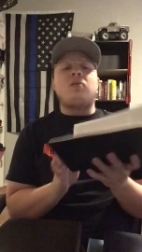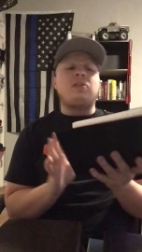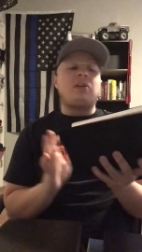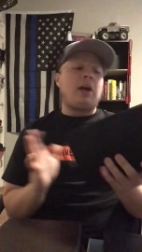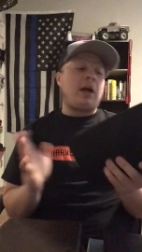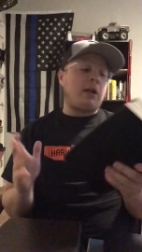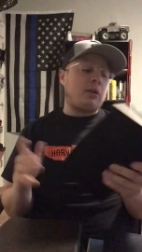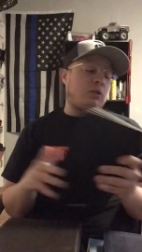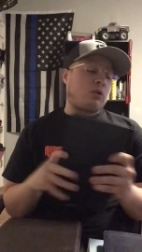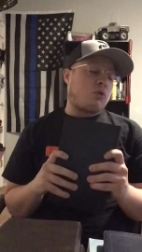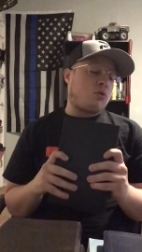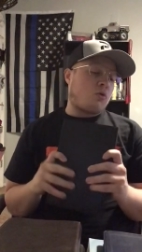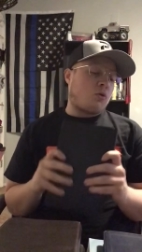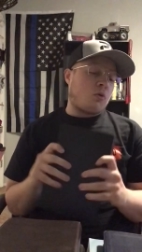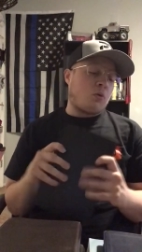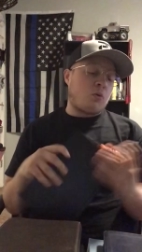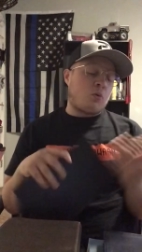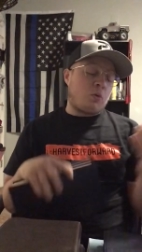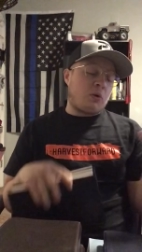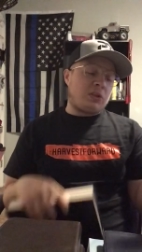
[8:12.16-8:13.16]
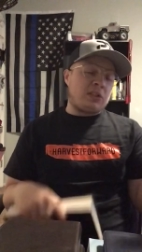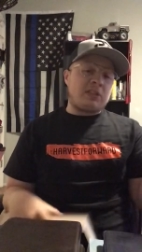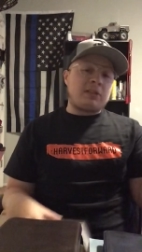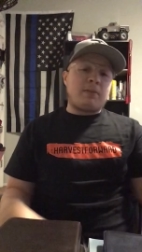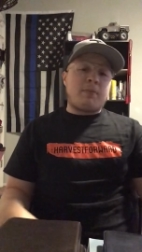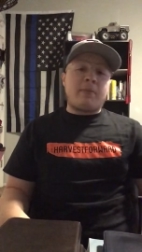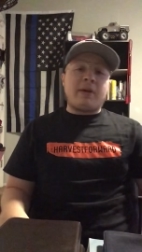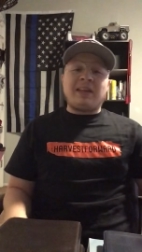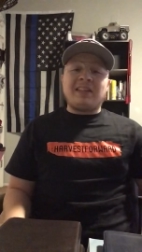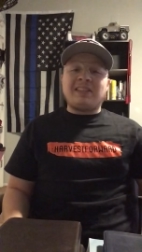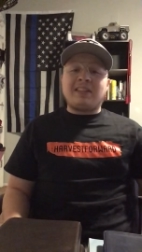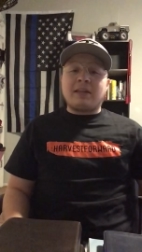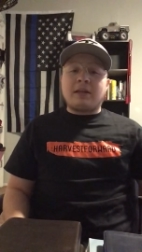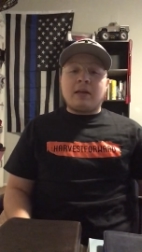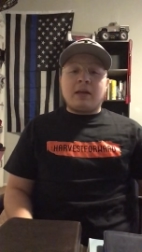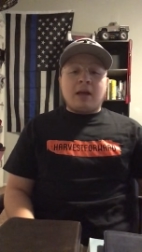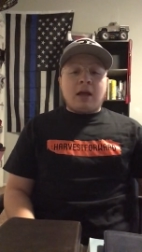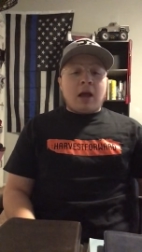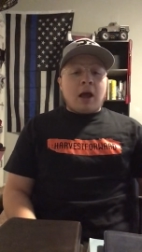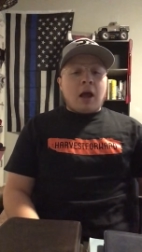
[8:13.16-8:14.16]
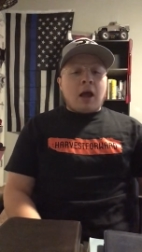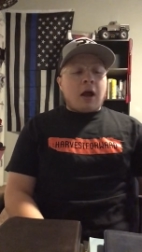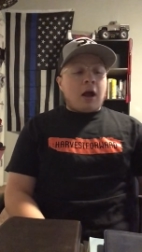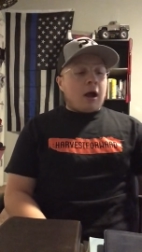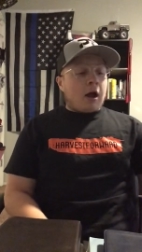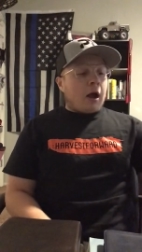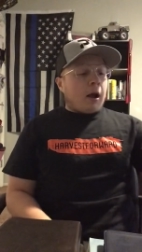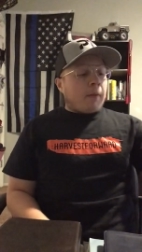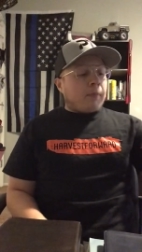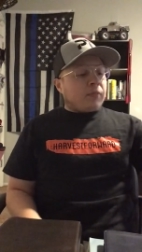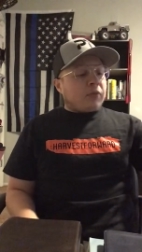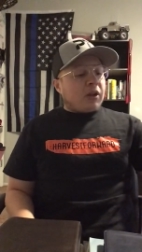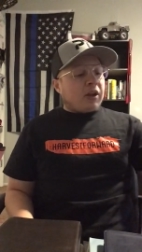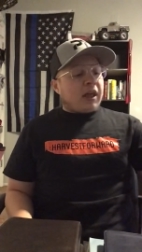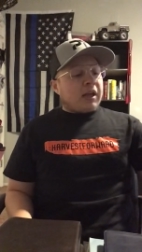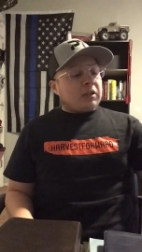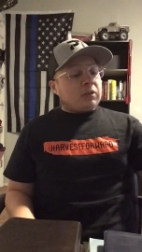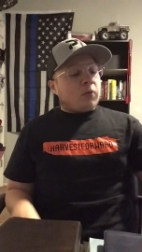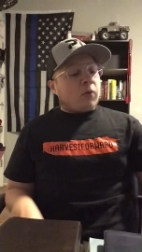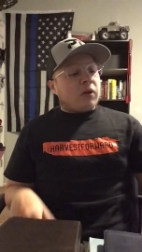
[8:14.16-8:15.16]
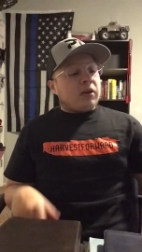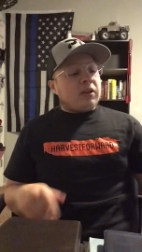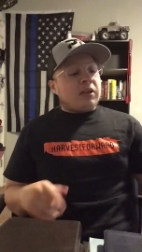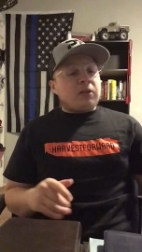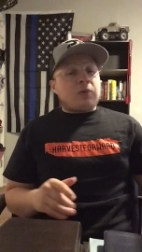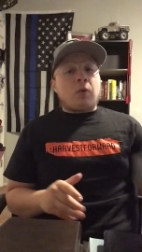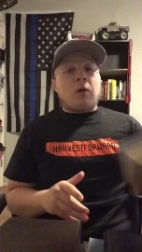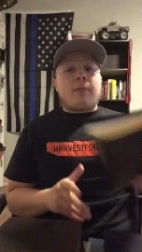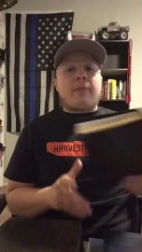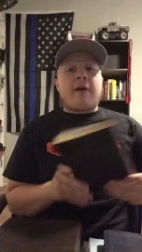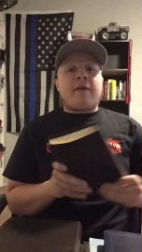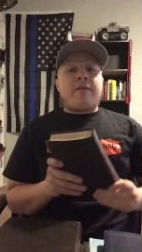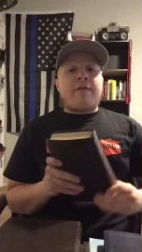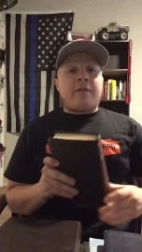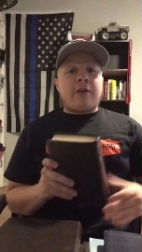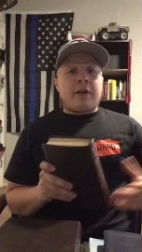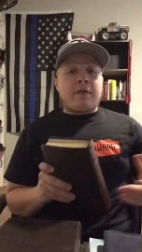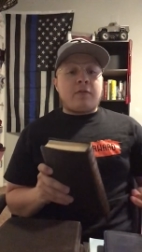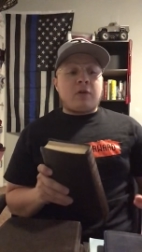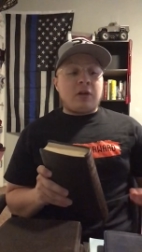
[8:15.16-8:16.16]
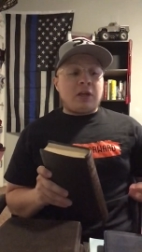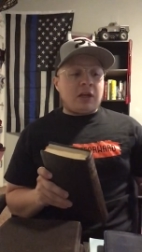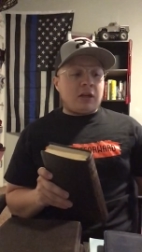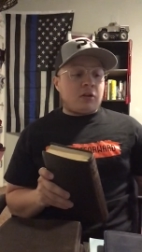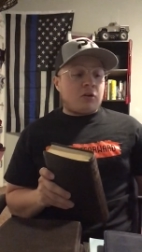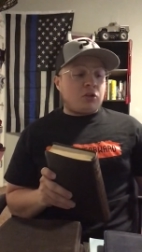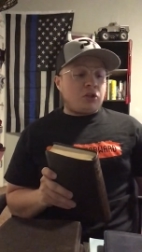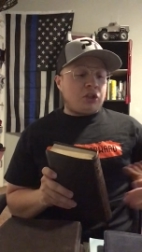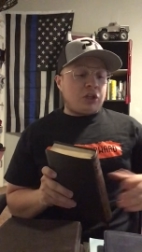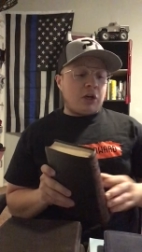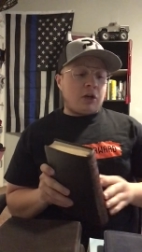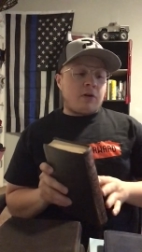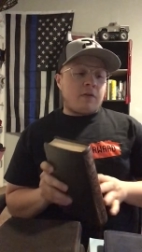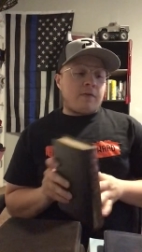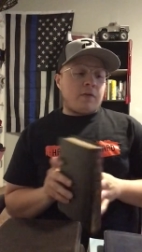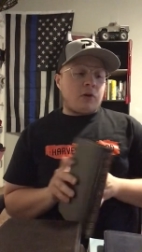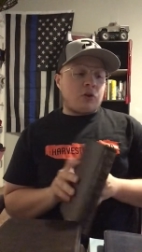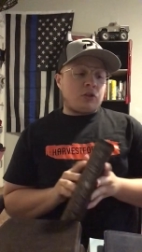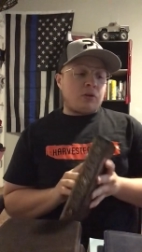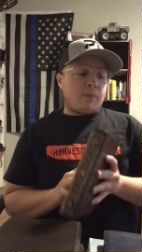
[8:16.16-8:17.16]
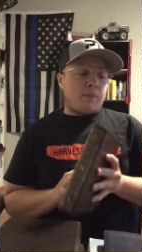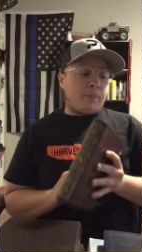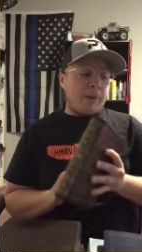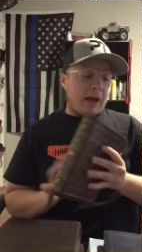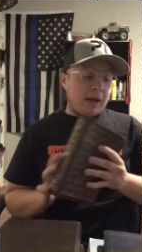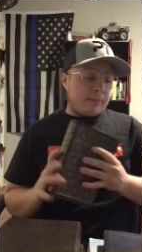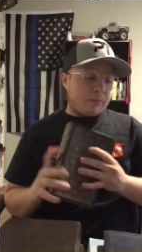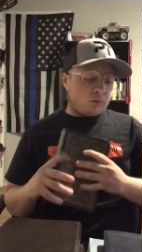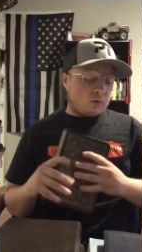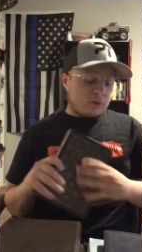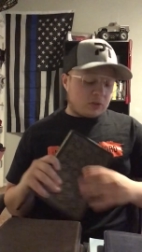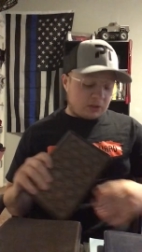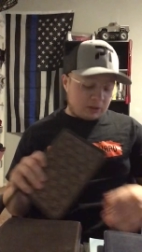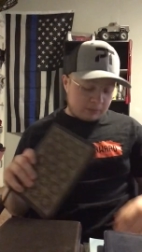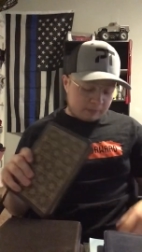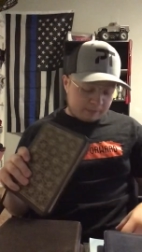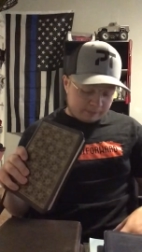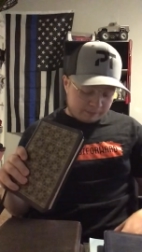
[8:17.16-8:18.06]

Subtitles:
God's truth, which is amazing. The next one is one of my favorite English Standard Version Bibles.